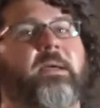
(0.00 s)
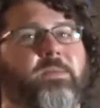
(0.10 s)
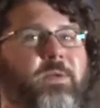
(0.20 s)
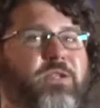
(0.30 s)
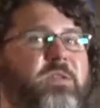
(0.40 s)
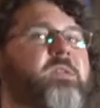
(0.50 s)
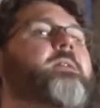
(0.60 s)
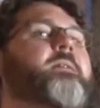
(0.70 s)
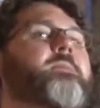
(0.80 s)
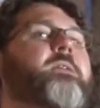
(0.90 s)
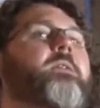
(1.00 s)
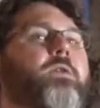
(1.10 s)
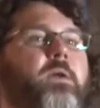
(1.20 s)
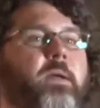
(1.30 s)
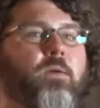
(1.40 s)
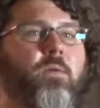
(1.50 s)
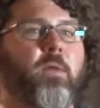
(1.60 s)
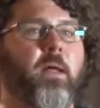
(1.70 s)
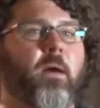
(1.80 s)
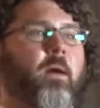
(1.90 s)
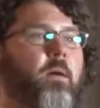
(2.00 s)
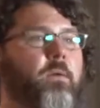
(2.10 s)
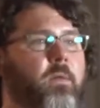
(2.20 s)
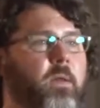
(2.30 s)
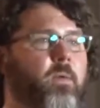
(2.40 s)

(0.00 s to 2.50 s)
as much as it is me learning who they are and who they